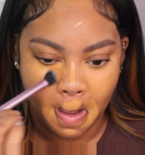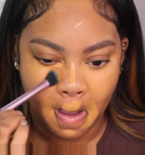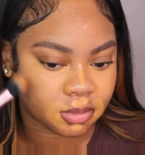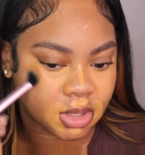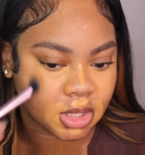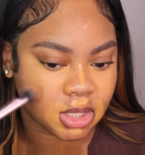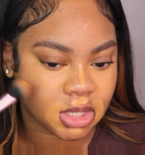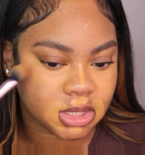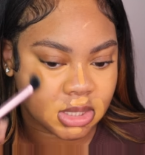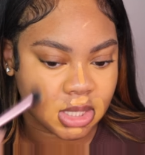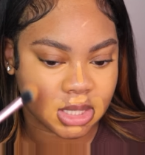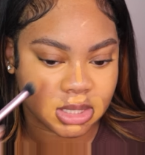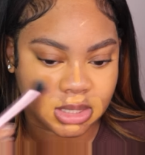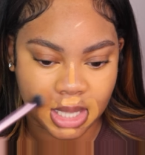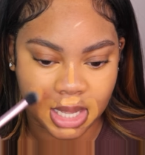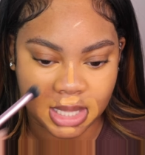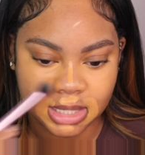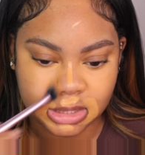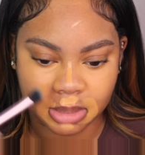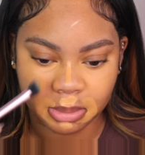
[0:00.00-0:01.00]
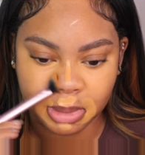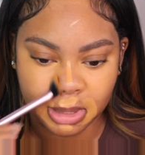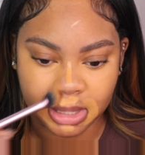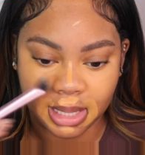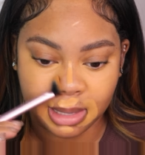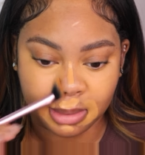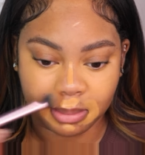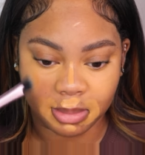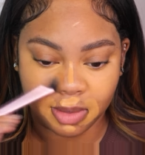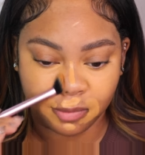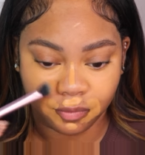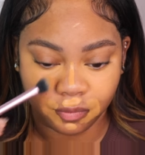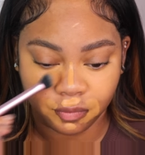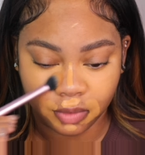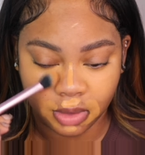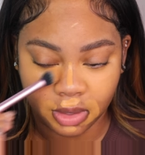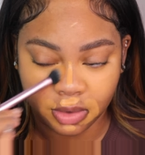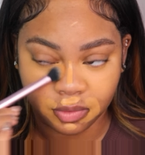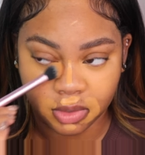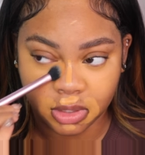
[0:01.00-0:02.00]
This has got to be like my
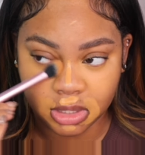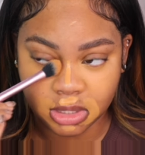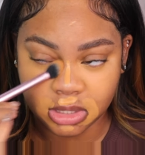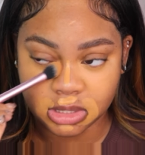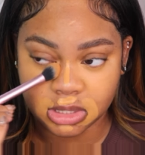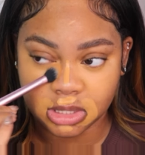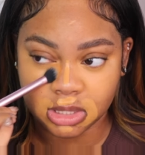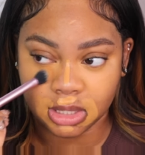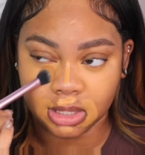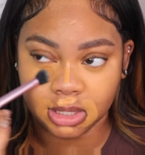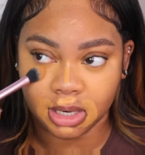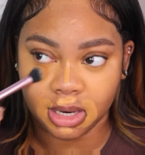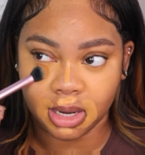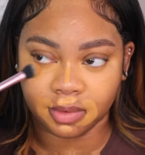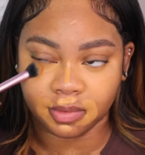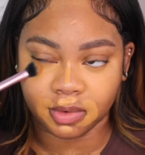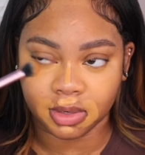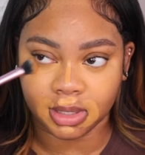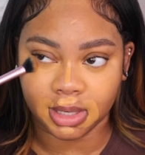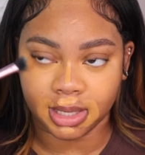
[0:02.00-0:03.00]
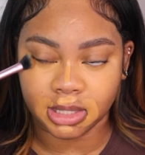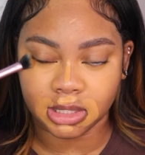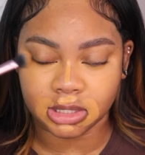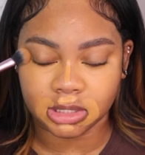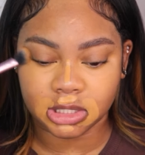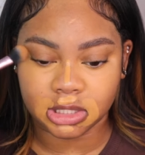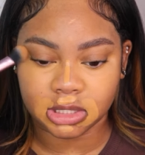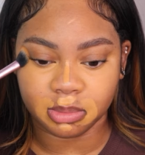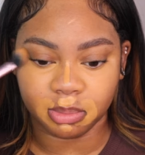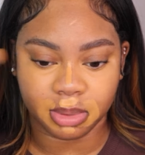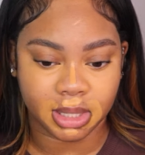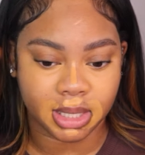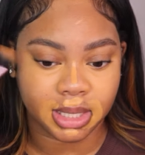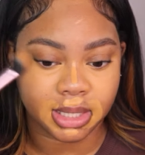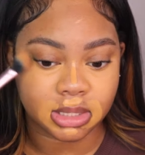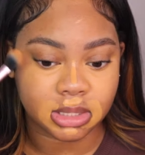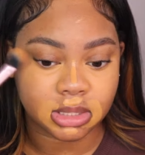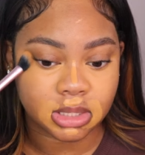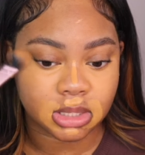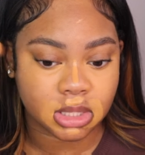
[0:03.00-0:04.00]
favorite concealer ever. Like, it just
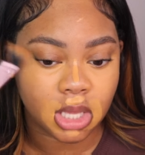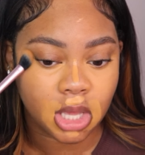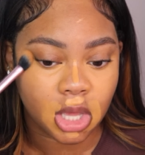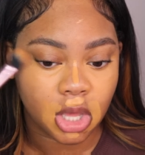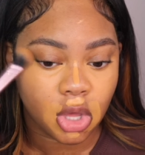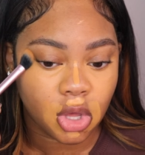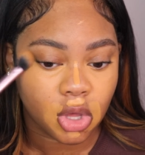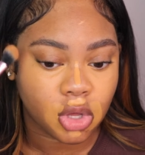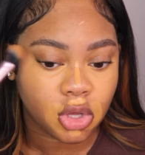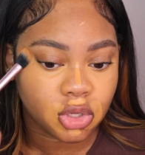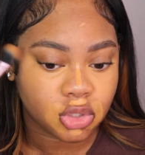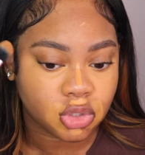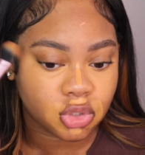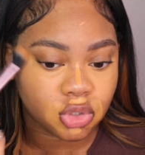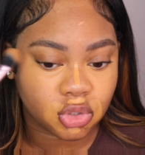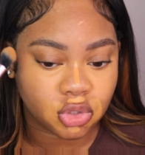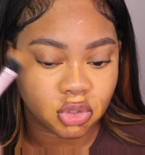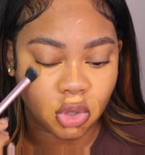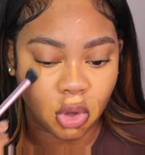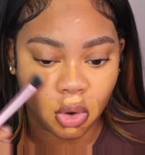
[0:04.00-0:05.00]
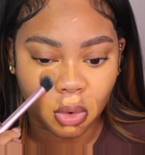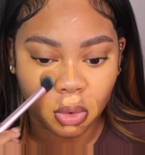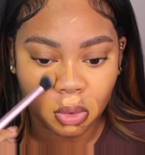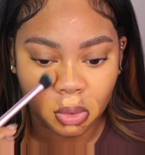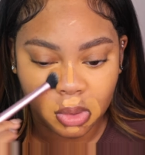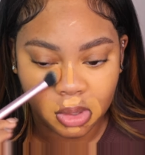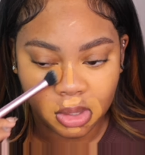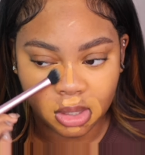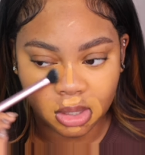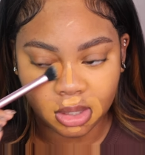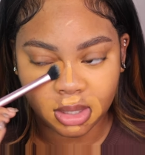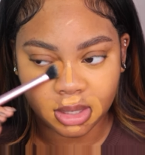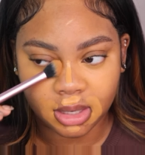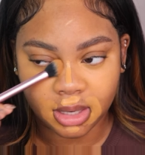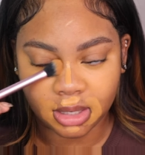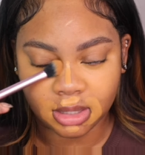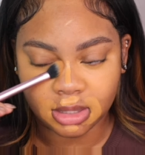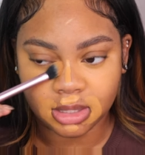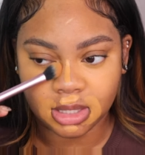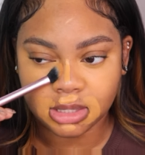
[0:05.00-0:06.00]
blends so good,
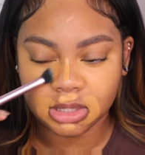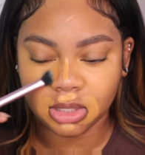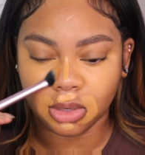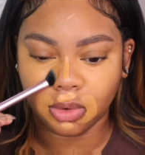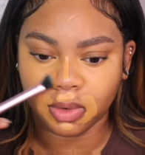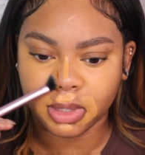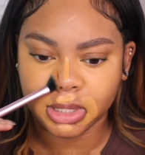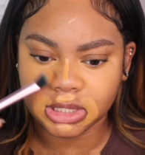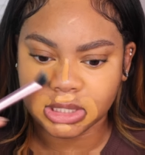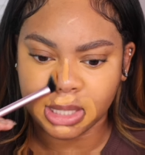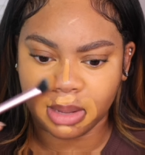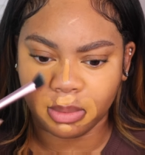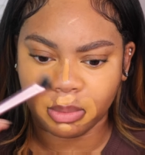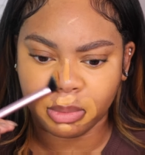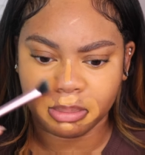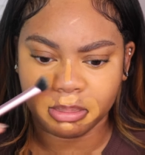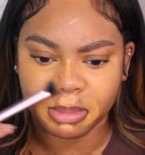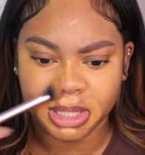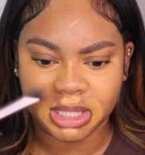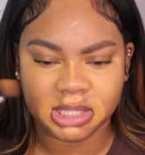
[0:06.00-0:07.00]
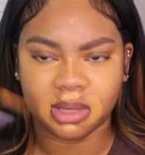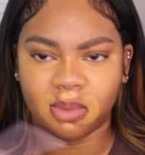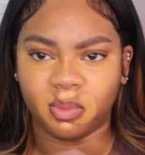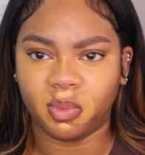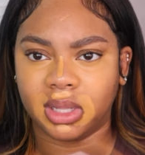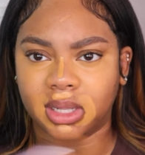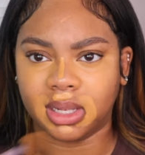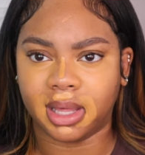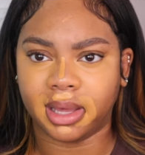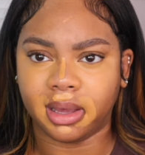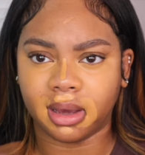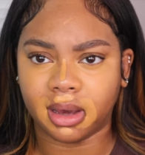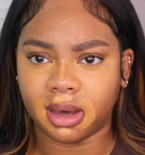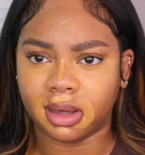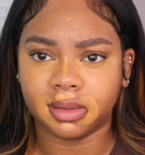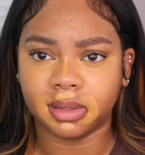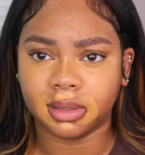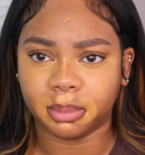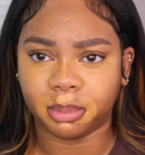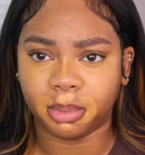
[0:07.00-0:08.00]
and it does a great job with mixing with like
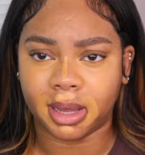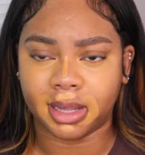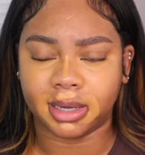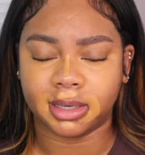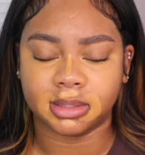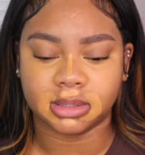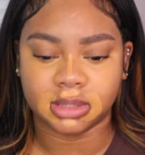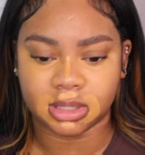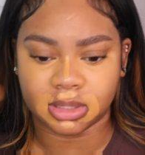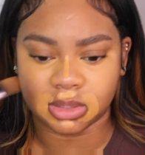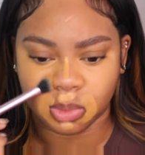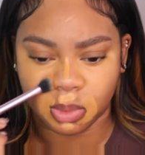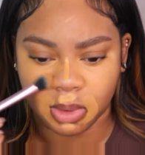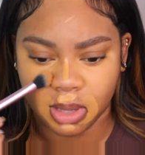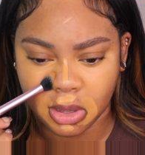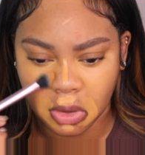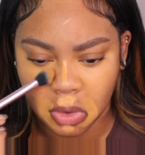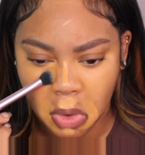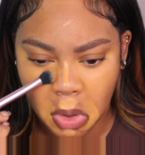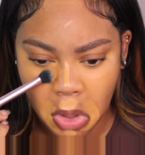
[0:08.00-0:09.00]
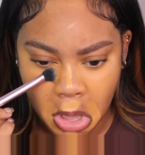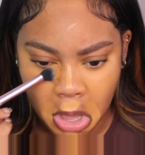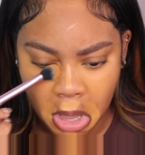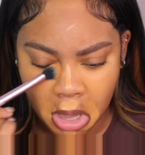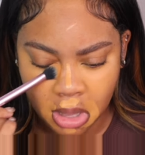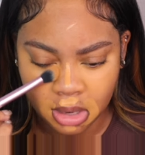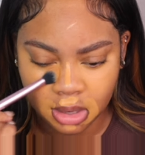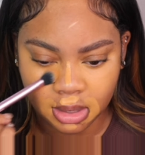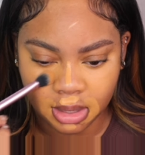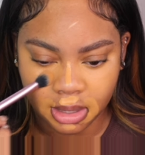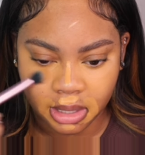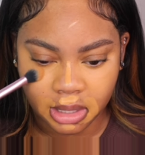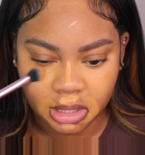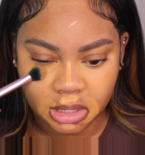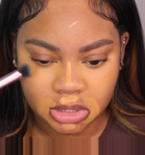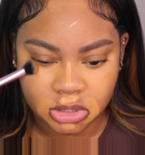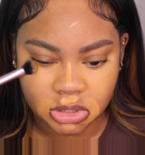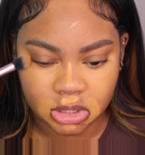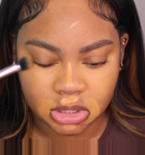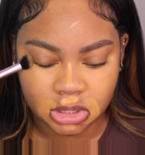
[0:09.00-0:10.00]
other products as well. Like,
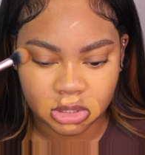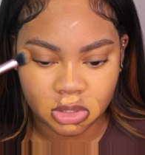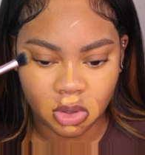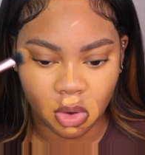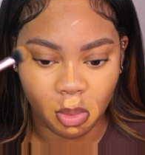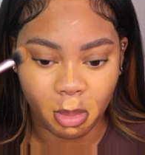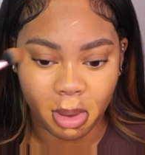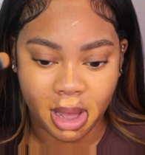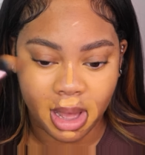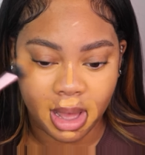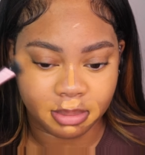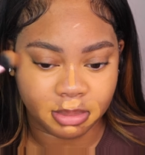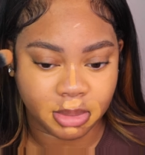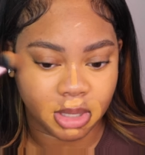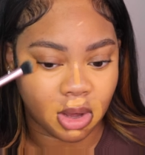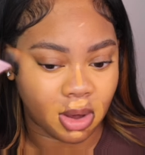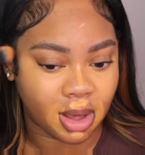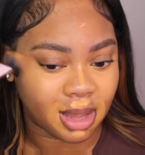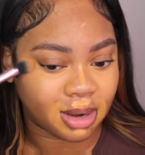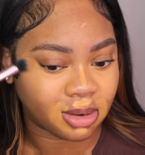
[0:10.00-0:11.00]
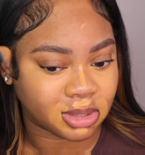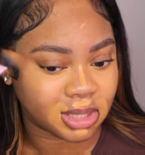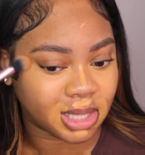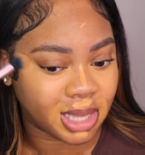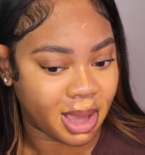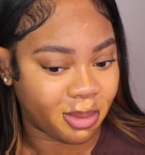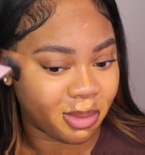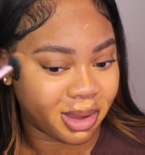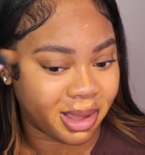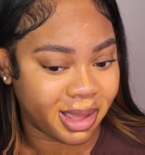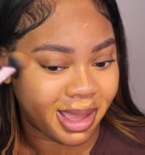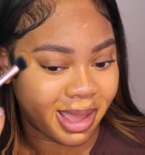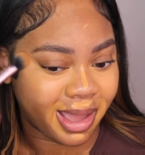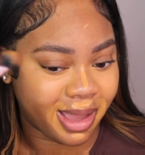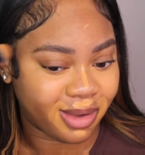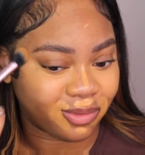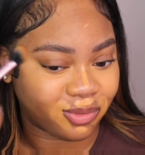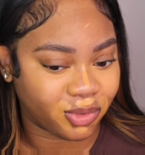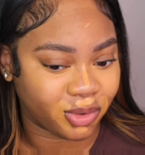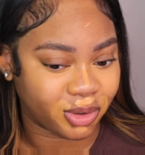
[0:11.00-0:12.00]
it's just so bomb, y'all. I don't think I would
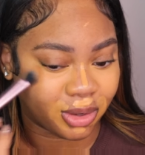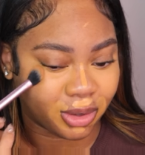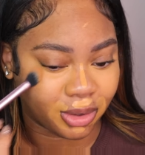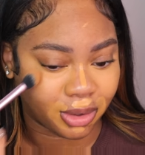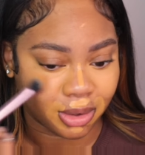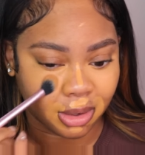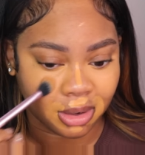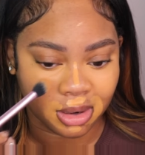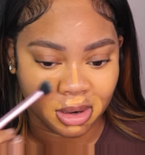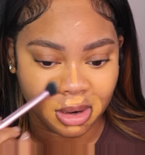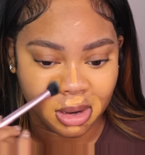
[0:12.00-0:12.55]
ever